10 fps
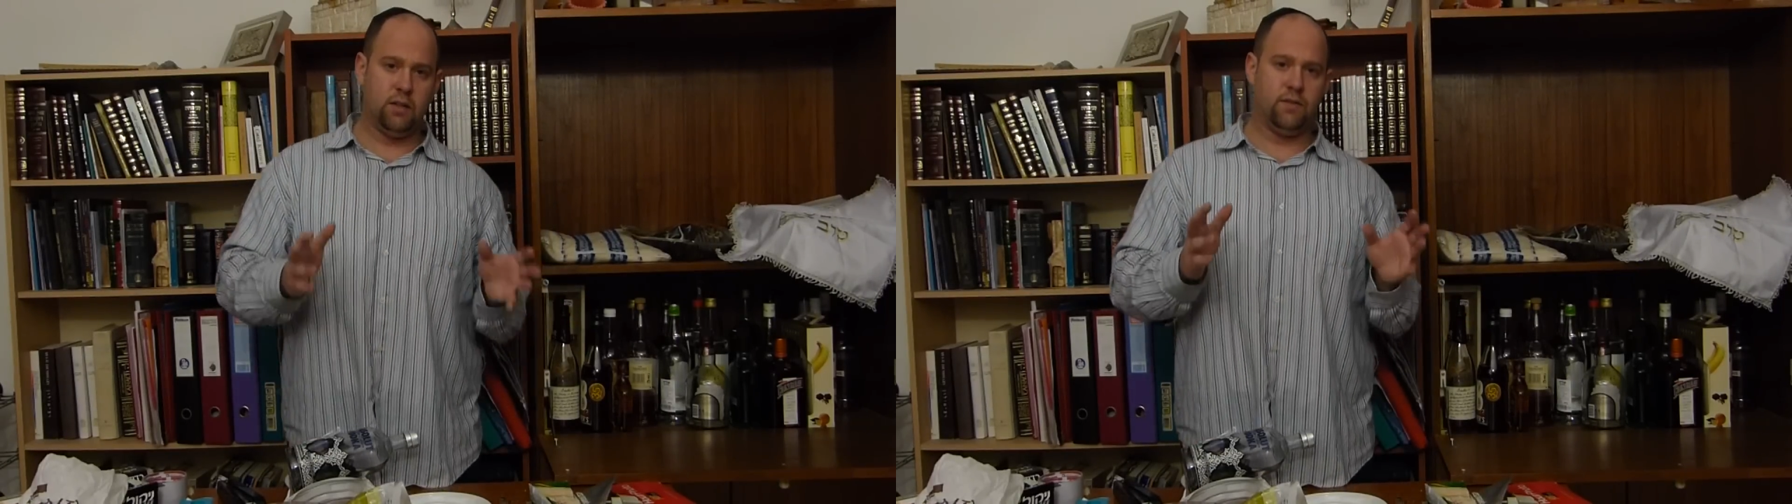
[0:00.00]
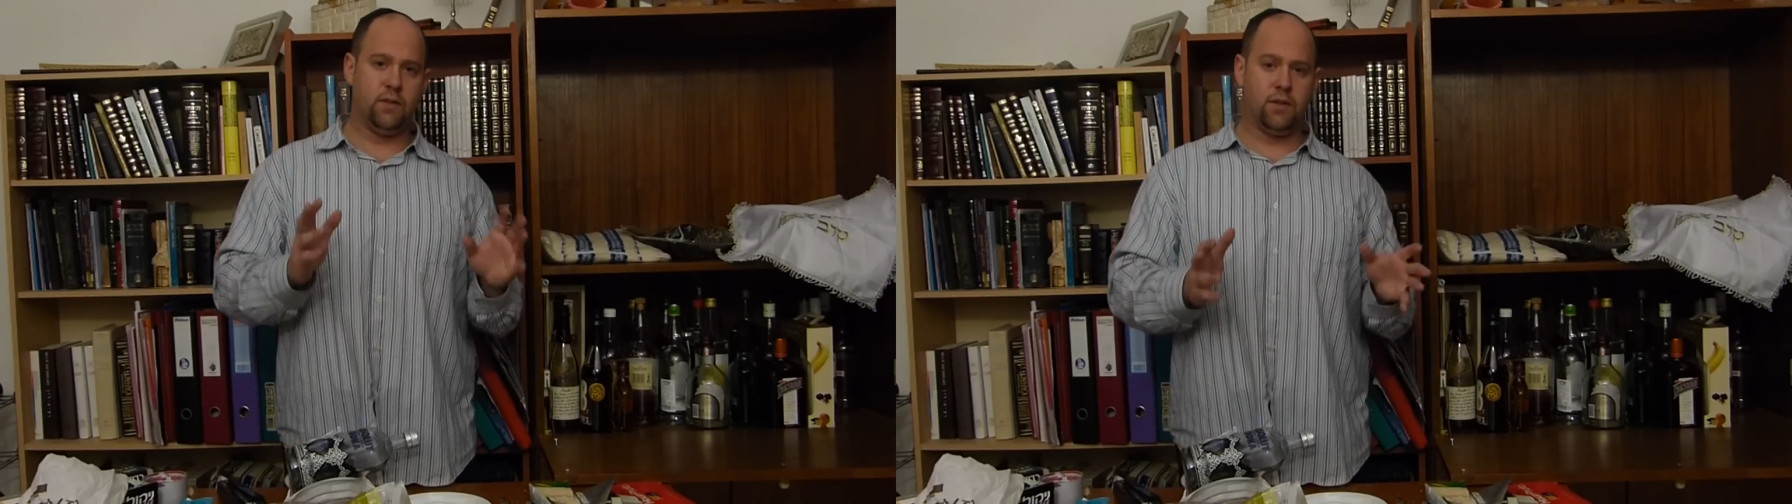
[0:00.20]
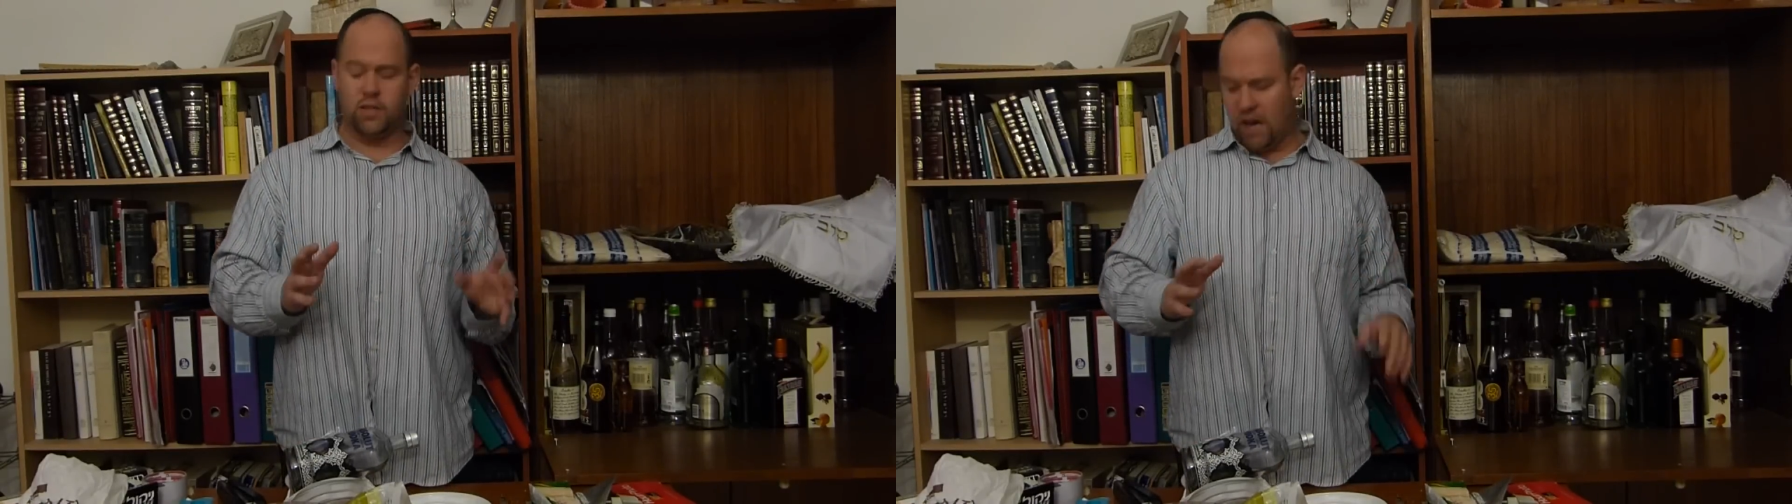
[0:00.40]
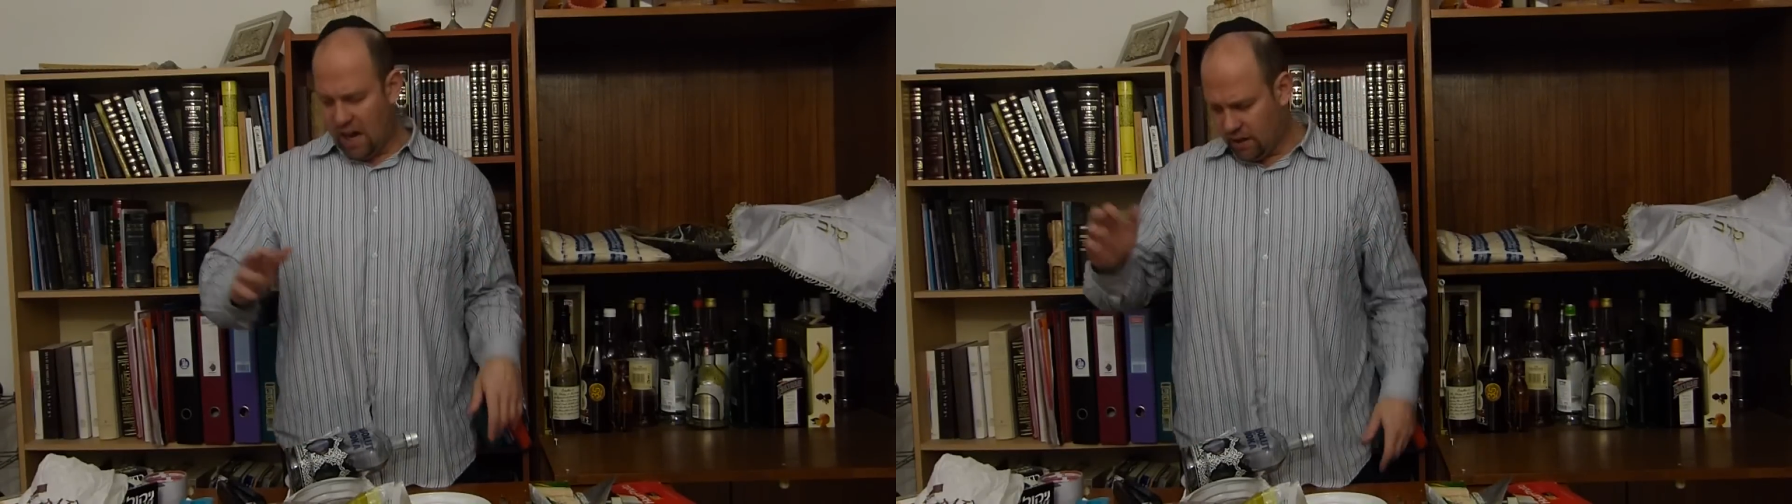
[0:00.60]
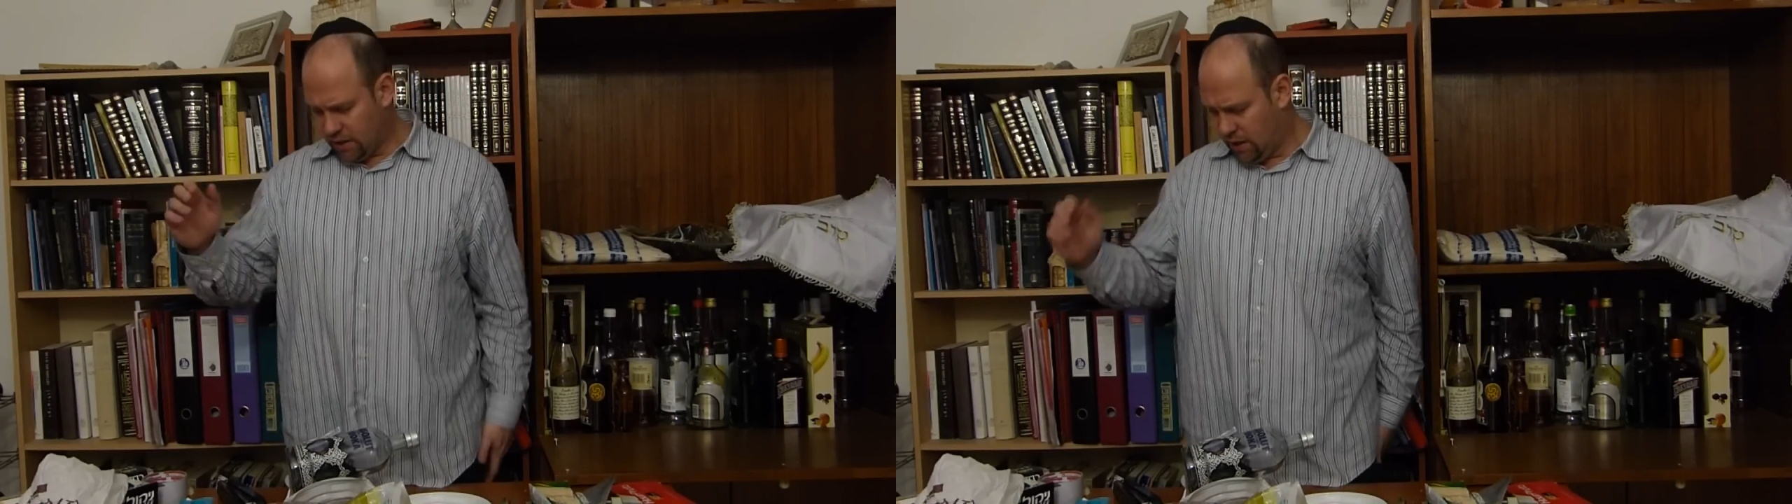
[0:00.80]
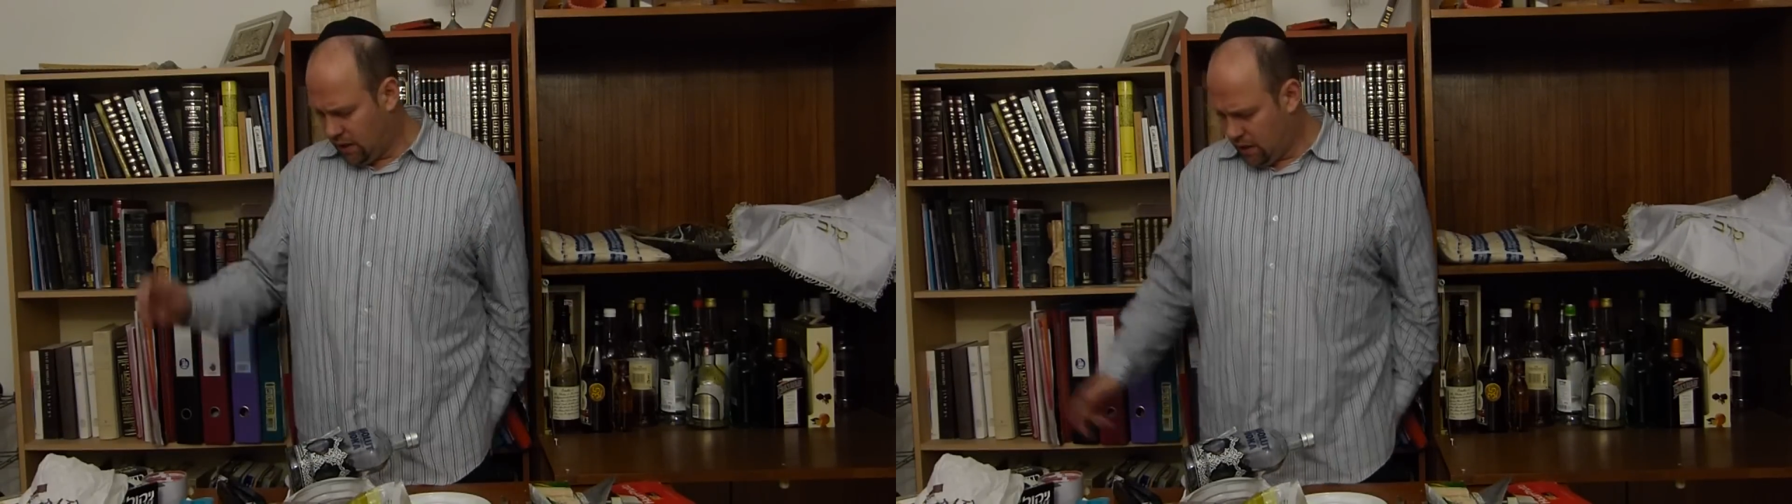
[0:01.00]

if you're a child.